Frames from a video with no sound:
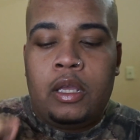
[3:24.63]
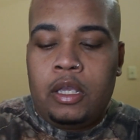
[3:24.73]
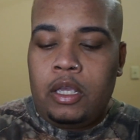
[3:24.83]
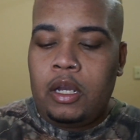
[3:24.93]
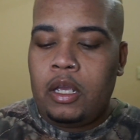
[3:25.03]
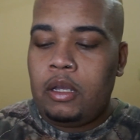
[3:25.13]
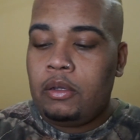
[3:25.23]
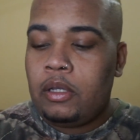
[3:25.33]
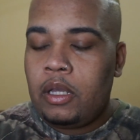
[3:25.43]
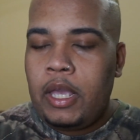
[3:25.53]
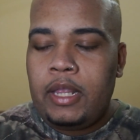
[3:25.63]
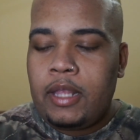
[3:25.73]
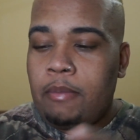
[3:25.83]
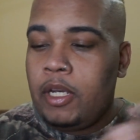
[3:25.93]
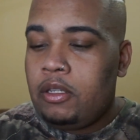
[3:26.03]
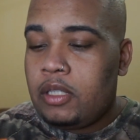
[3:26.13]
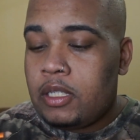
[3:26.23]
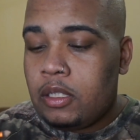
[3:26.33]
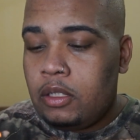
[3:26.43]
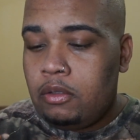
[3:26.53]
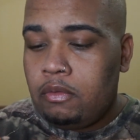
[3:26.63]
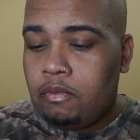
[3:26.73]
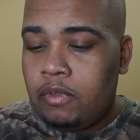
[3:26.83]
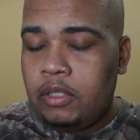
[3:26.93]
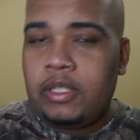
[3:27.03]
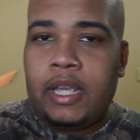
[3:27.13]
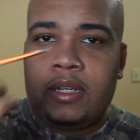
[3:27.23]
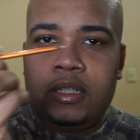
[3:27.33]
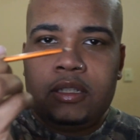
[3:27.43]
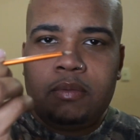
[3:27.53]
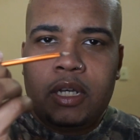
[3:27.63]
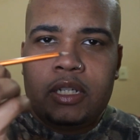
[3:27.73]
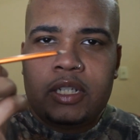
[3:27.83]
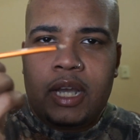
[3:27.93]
You know, and I'm gonna use this little Real Techniques brush.